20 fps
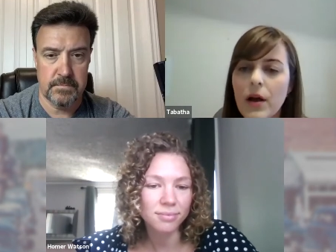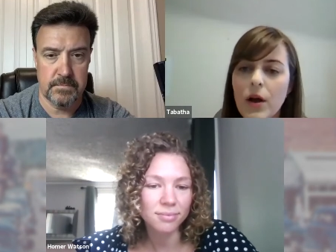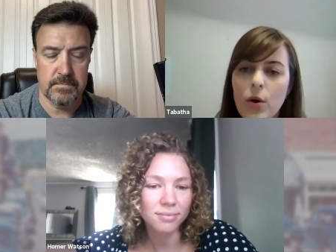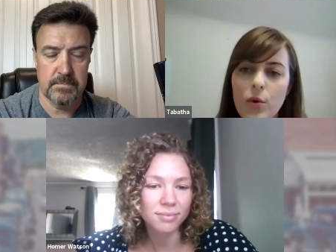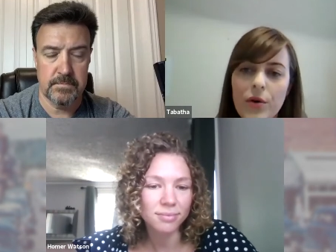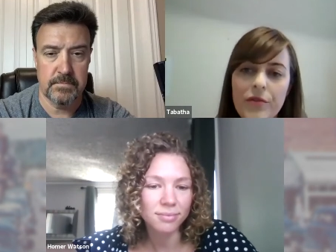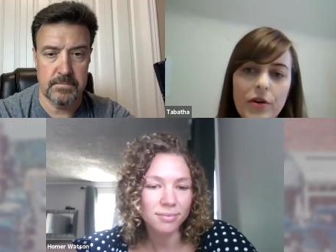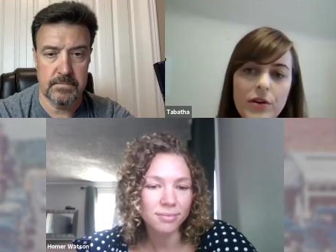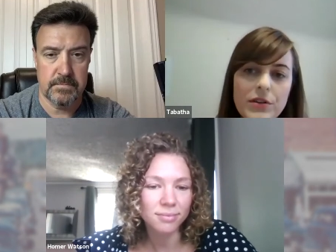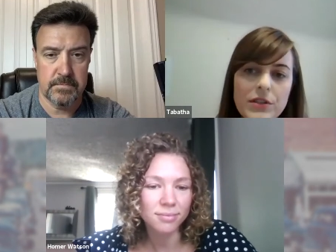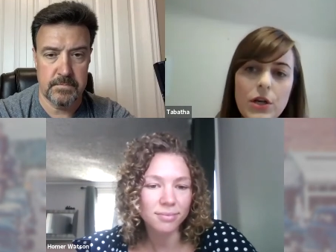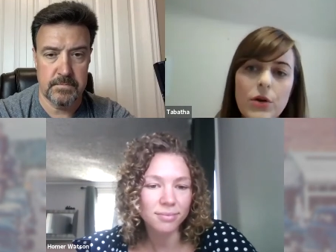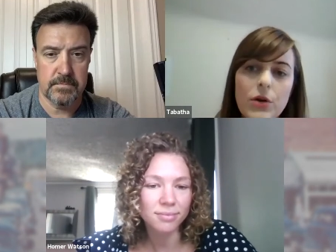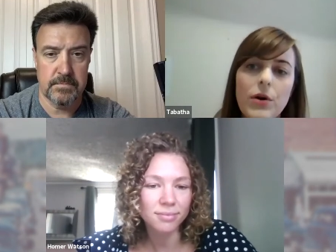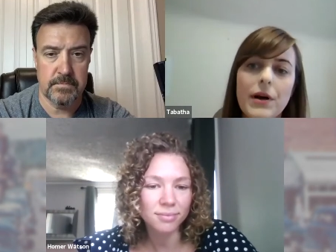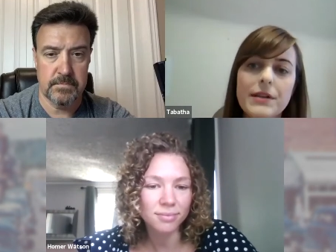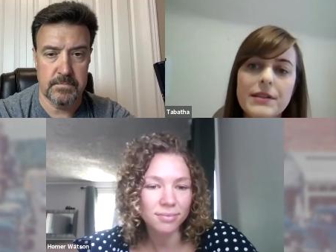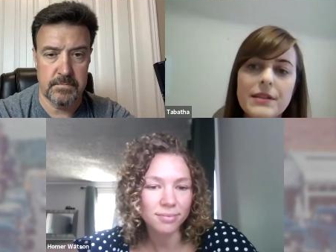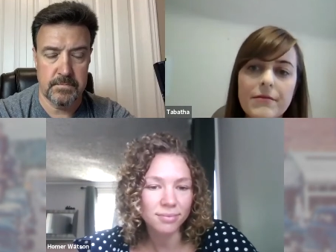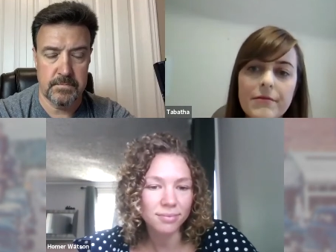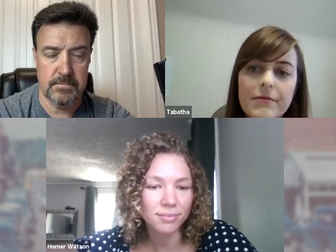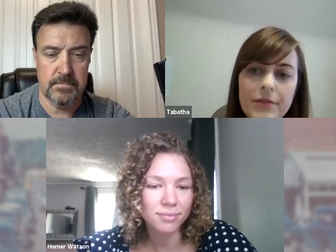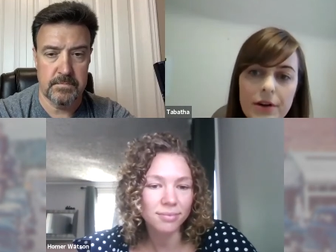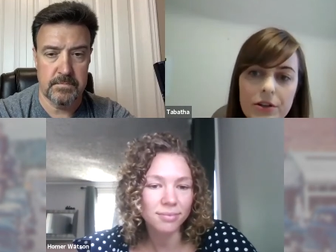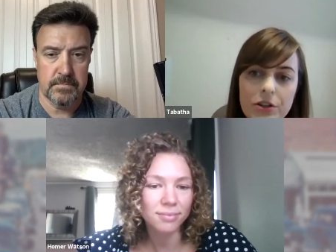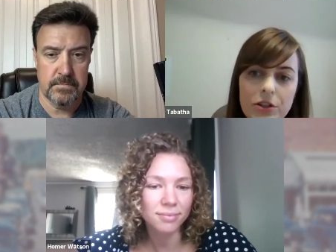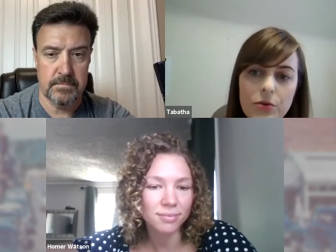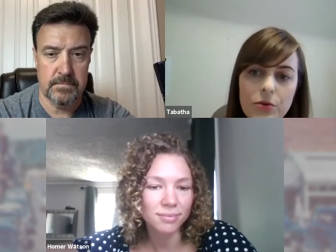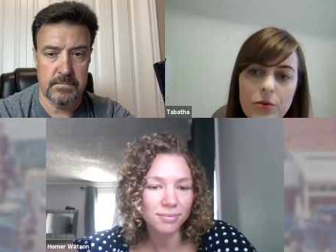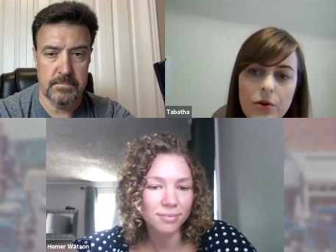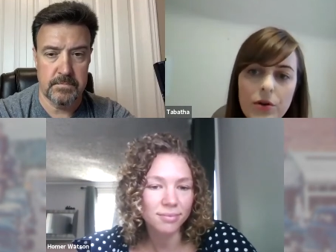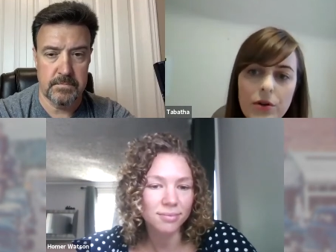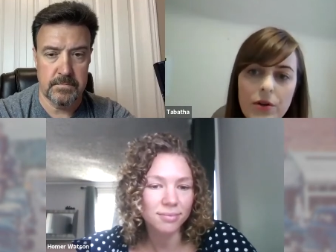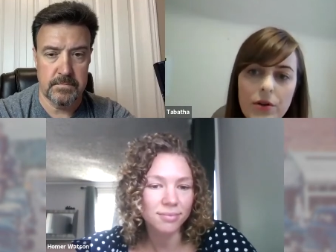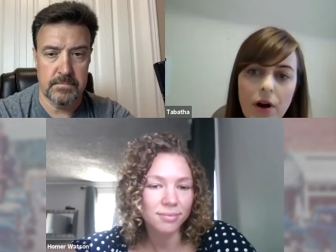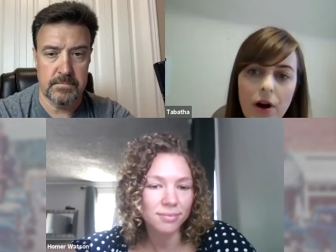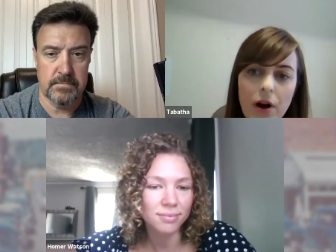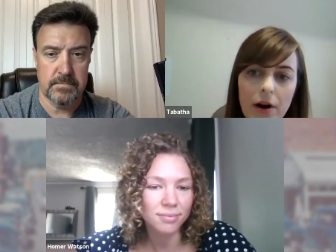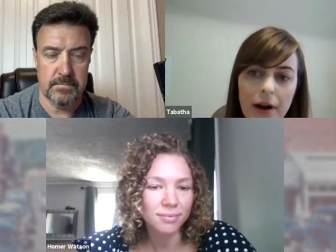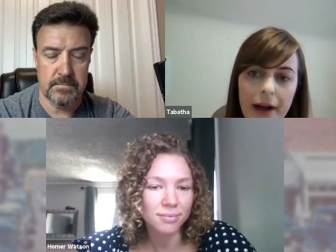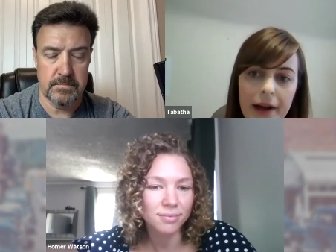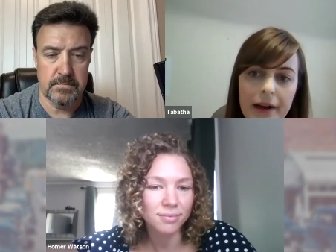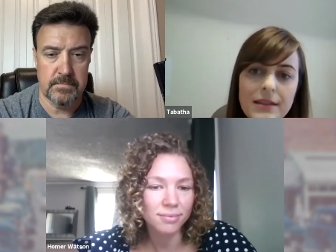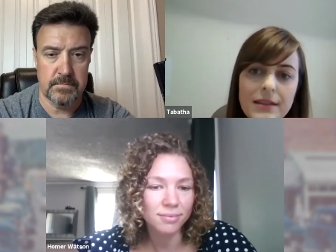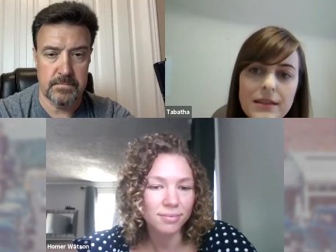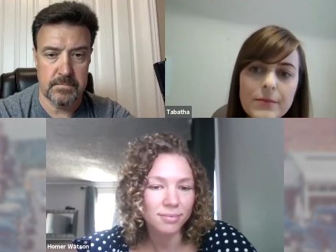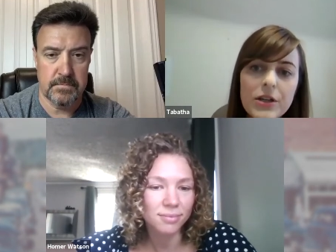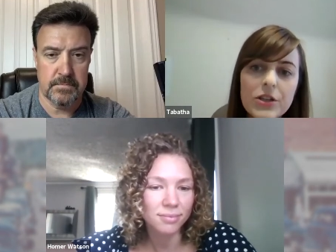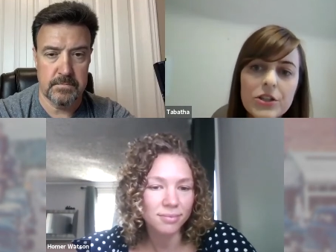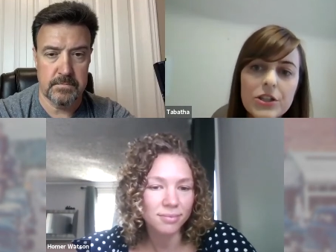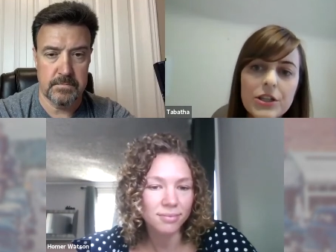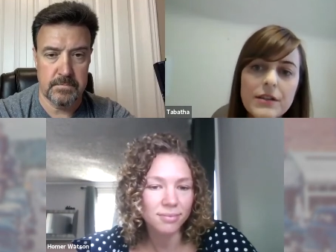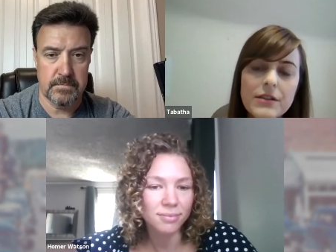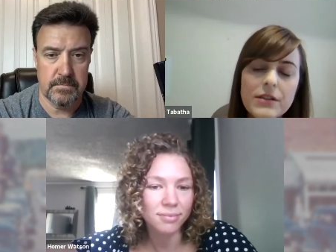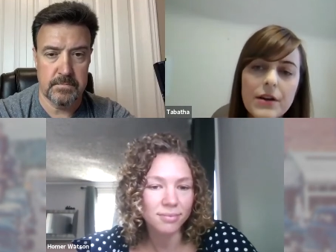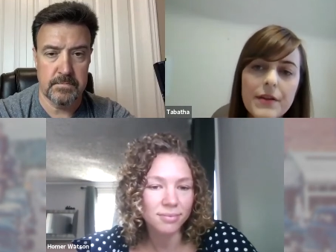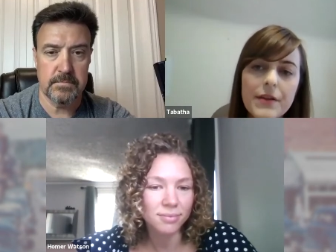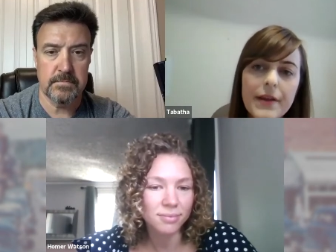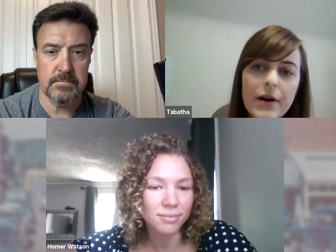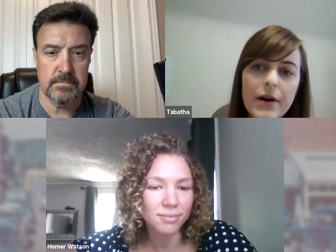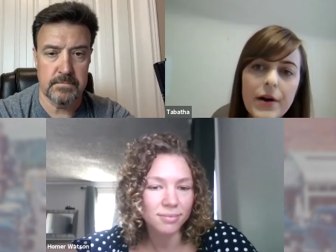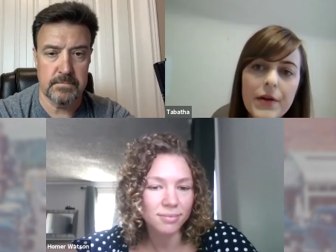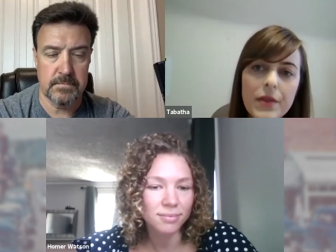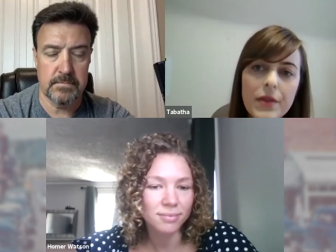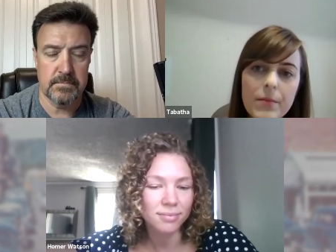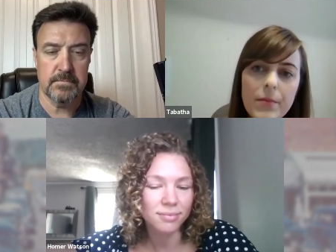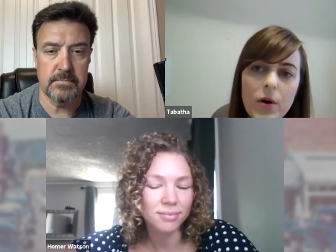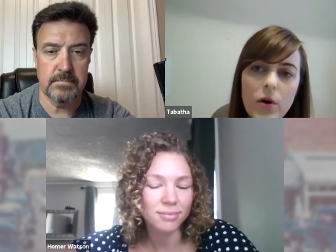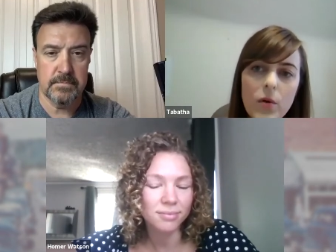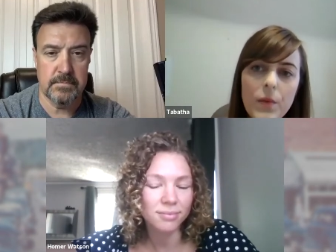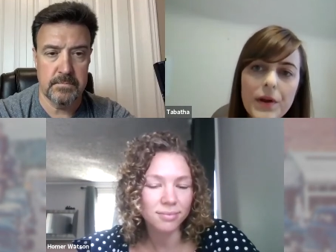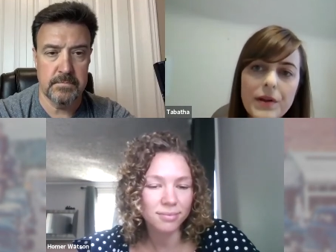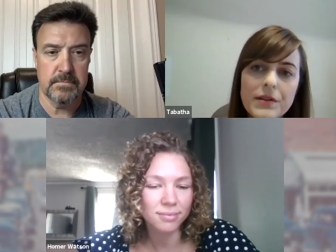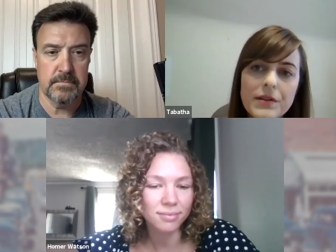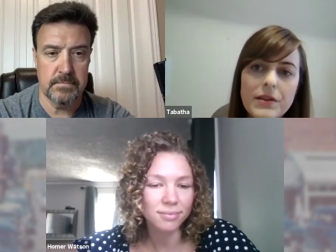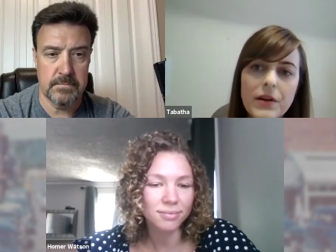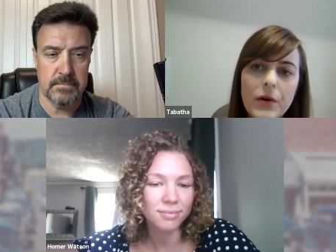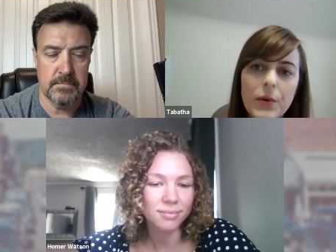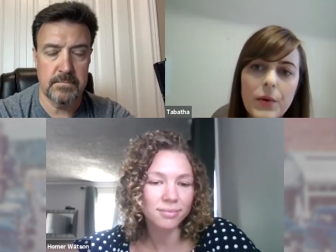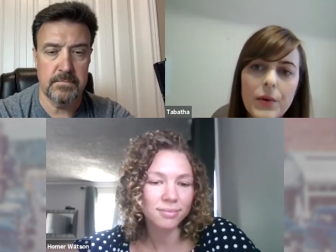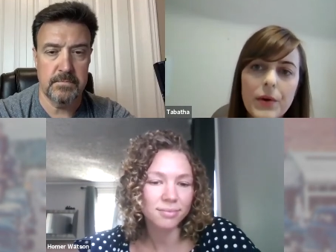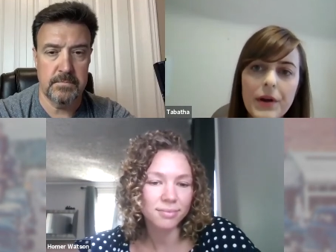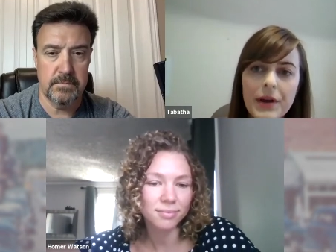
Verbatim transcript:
Speaker 1: We've also got some virtual art exhibitions on there at the moment. So